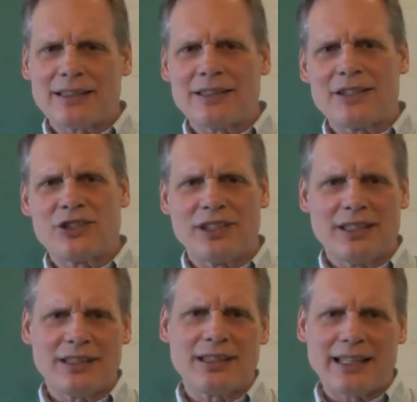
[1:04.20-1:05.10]

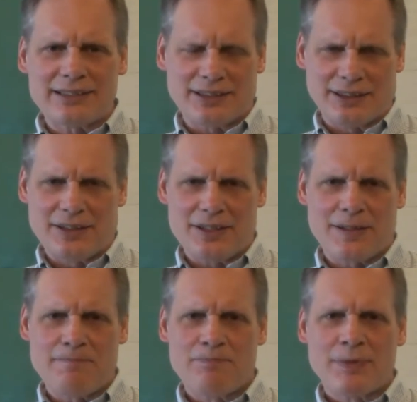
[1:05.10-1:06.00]
clergy clusters.
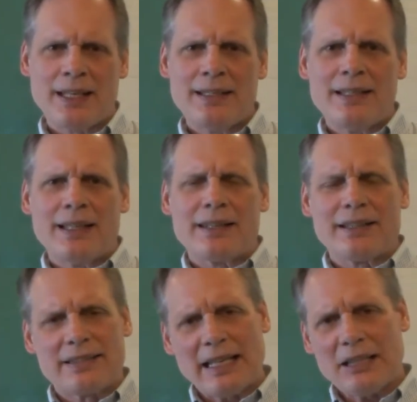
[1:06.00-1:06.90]
The
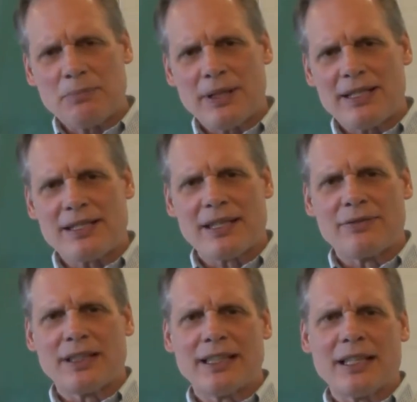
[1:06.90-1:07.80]
second piece that
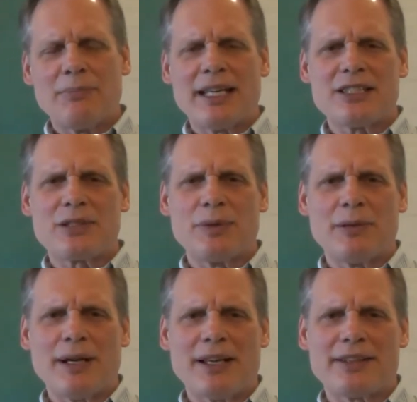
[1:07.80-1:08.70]
really amazed me
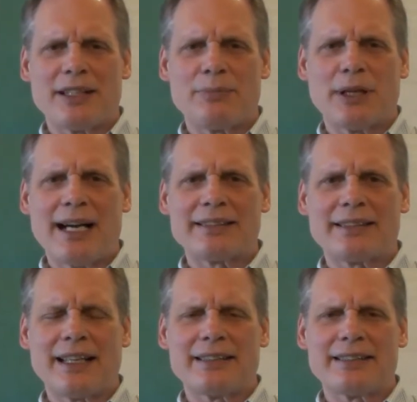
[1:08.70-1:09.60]
about their
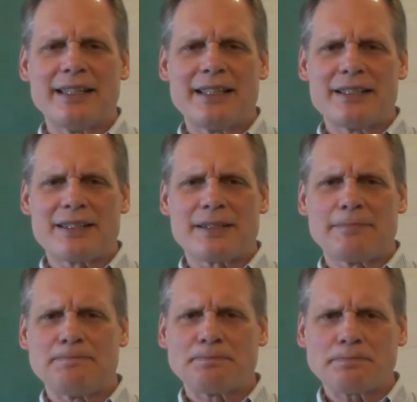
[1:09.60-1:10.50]
process is
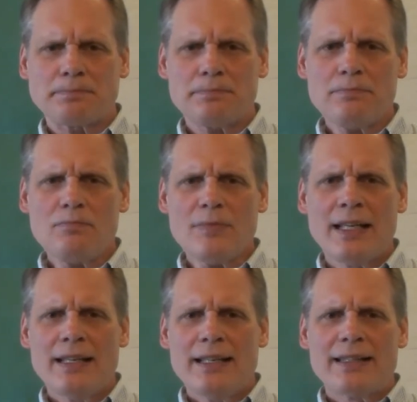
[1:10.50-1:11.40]

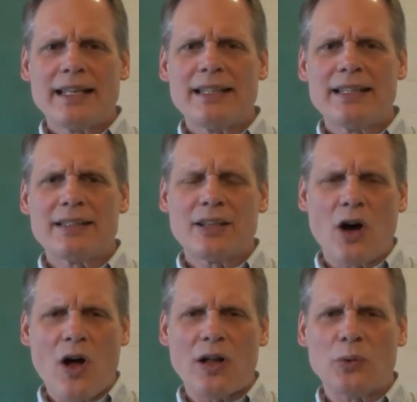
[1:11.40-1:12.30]
they didn't
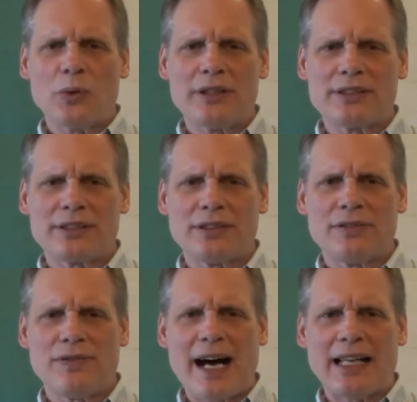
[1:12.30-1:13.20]
always
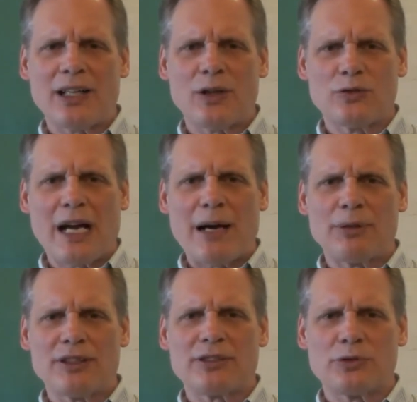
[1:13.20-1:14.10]
follow
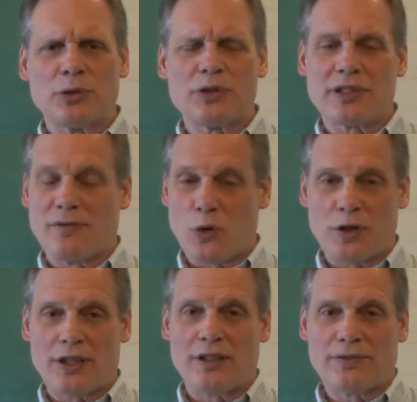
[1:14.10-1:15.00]
Robert's Rules of
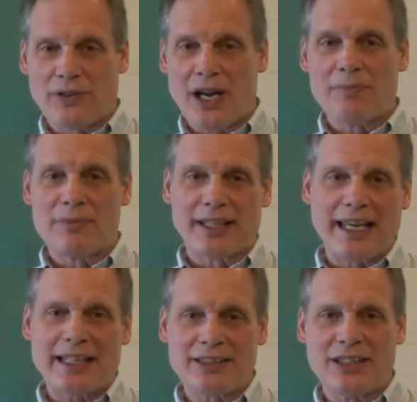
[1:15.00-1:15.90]
Order from the
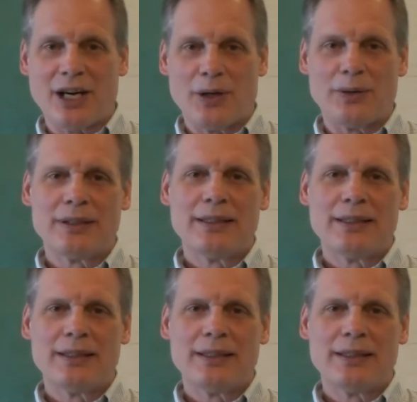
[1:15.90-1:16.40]
get-go.